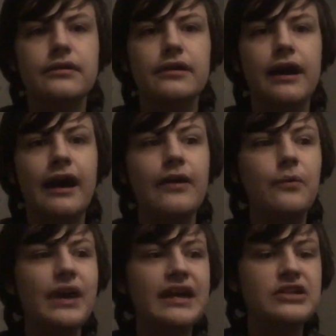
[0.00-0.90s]
I
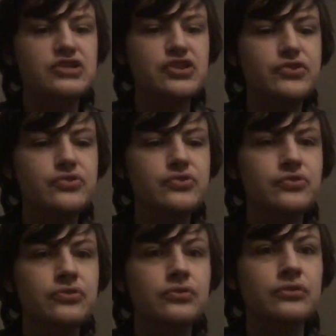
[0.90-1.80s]
went
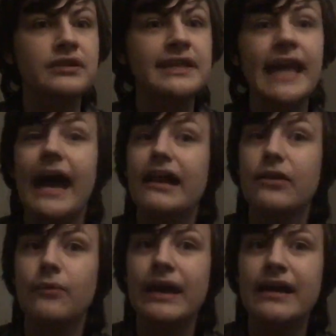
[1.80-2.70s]
to
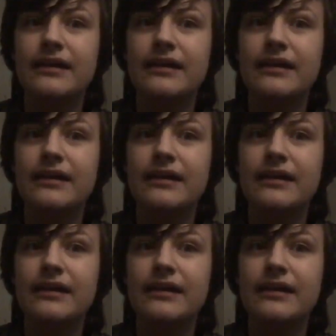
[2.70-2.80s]
Castaways.